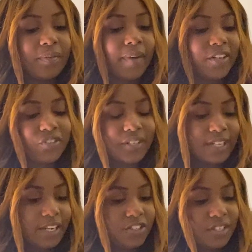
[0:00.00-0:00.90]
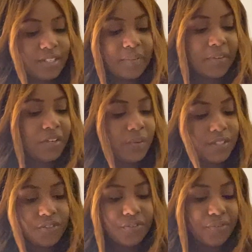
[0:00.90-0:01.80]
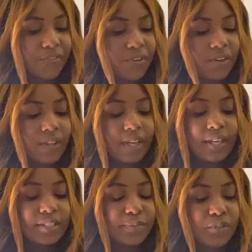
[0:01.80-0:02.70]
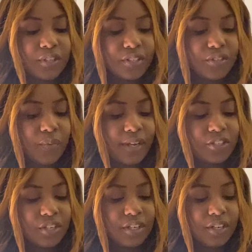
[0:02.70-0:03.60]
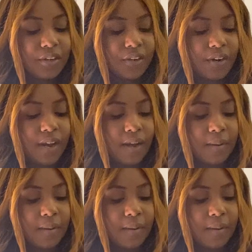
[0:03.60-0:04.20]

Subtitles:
match your intention, somebody who wasn't truthful. Some sort of situation here.